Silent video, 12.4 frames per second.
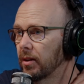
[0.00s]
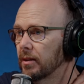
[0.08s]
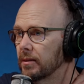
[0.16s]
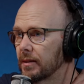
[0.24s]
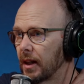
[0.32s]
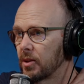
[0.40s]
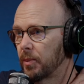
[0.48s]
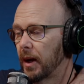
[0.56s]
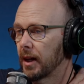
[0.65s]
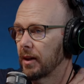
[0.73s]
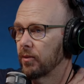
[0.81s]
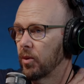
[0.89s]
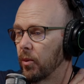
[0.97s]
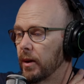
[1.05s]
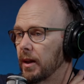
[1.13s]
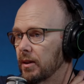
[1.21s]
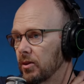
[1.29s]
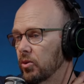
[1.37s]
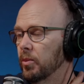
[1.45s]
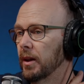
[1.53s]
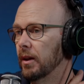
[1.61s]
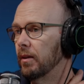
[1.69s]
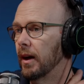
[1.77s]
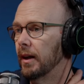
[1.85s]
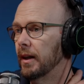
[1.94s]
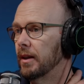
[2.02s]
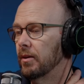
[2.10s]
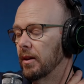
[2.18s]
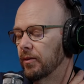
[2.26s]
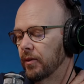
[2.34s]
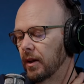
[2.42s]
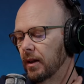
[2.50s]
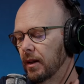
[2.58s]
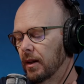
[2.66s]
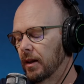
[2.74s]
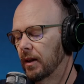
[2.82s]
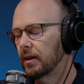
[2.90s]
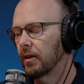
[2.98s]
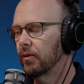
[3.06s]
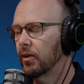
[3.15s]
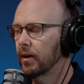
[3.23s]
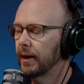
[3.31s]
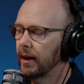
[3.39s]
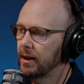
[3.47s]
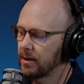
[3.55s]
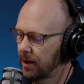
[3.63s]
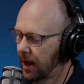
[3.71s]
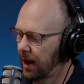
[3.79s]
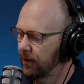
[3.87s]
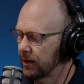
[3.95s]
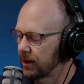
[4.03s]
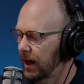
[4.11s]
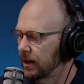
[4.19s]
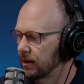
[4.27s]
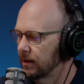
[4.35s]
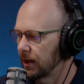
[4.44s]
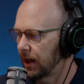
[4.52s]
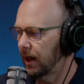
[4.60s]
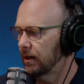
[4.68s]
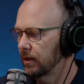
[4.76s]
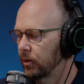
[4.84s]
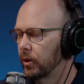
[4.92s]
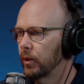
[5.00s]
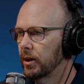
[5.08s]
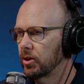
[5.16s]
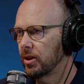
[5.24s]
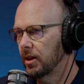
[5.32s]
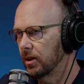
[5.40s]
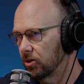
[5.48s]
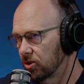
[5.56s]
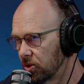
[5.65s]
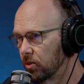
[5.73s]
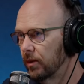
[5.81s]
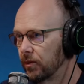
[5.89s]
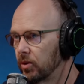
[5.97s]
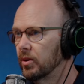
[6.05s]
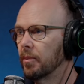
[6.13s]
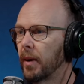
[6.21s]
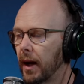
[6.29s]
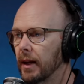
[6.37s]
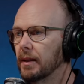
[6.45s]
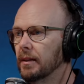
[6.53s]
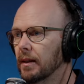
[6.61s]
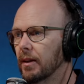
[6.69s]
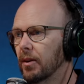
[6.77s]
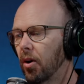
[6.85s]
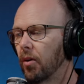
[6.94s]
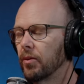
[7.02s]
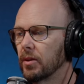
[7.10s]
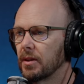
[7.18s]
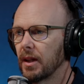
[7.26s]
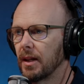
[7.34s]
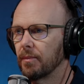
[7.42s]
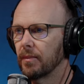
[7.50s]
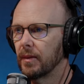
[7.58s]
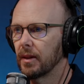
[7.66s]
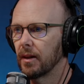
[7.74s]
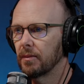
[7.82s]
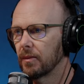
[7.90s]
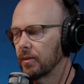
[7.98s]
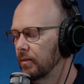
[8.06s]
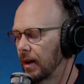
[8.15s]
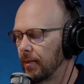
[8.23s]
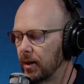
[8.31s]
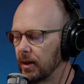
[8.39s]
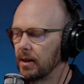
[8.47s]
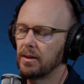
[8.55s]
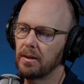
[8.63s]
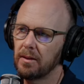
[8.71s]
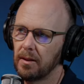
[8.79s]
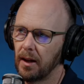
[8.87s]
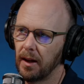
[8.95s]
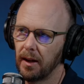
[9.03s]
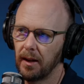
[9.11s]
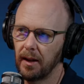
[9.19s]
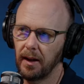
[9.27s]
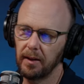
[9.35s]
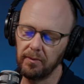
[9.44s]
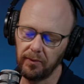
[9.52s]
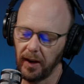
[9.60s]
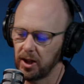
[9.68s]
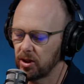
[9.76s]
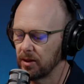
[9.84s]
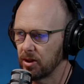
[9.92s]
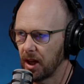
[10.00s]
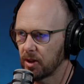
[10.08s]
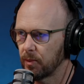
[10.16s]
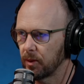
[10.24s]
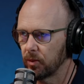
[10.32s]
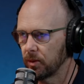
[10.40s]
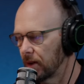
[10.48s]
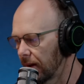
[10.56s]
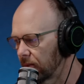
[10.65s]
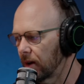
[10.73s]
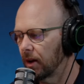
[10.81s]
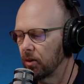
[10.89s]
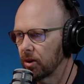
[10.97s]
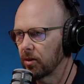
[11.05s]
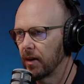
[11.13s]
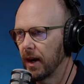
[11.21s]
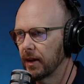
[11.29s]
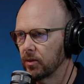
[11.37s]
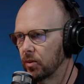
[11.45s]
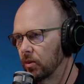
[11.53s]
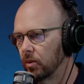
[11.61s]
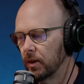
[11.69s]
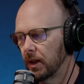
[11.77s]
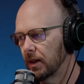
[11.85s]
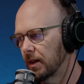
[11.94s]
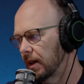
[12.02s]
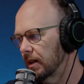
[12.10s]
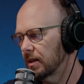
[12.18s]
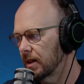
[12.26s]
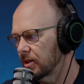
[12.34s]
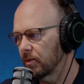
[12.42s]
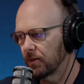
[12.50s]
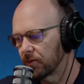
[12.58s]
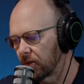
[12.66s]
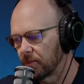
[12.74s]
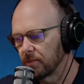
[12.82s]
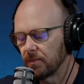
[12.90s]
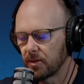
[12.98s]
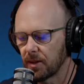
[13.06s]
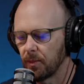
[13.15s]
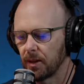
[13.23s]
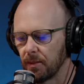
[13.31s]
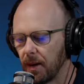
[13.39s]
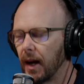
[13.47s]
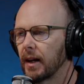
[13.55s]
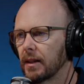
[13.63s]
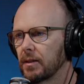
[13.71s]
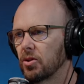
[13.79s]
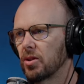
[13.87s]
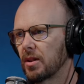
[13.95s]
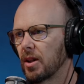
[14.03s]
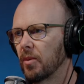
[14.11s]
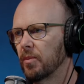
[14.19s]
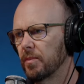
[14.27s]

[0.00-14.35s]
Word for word: it. That's part of what we need to do to be a great leader. And if, at the very least, have a date in the calendar where once you do review the pay of your team, you know, maybe it needs an uh, inflation adjustment, or you have a, a look around, or, or get an assessment from someone in the market to just help